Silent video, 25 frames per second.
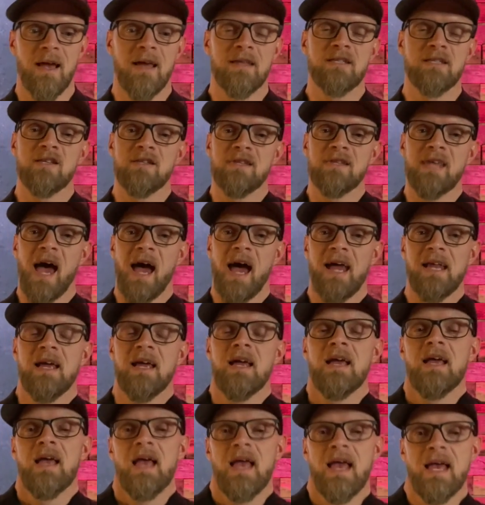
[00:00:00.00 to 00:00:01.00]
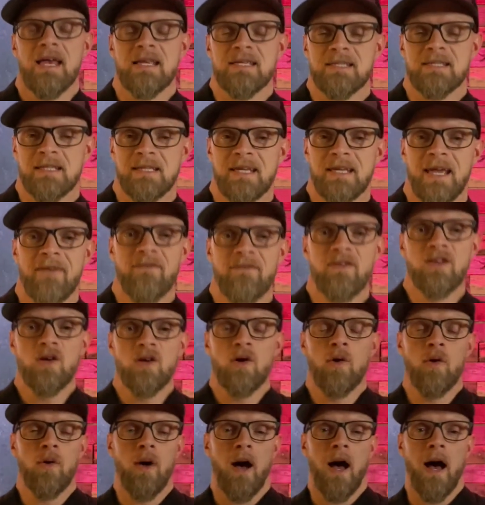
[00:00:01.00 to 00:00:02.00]
And so that is giving
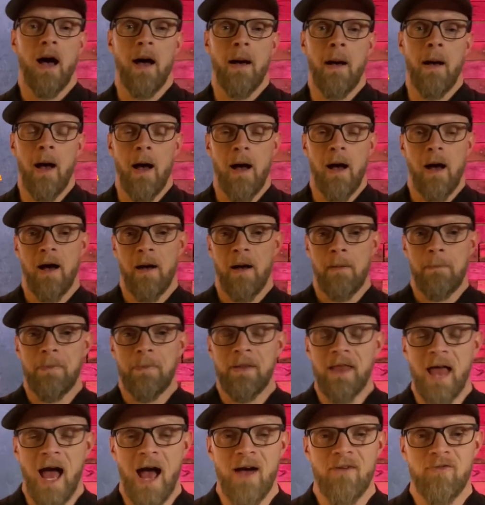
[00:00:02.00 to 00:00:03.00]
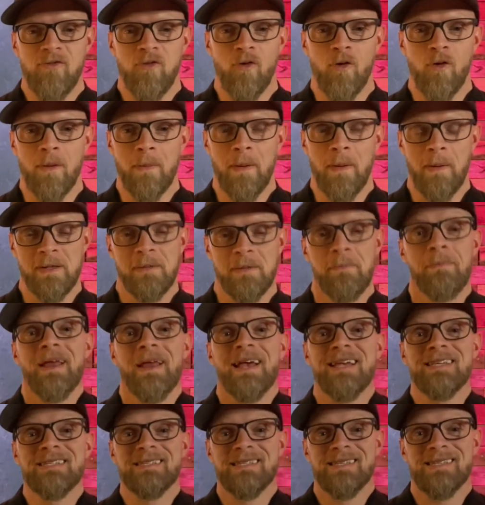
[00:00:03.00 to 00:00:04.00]
you a platform, a
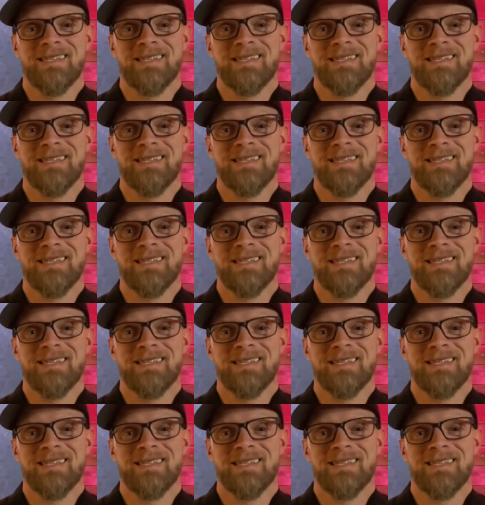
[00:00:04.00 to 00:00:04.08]
place to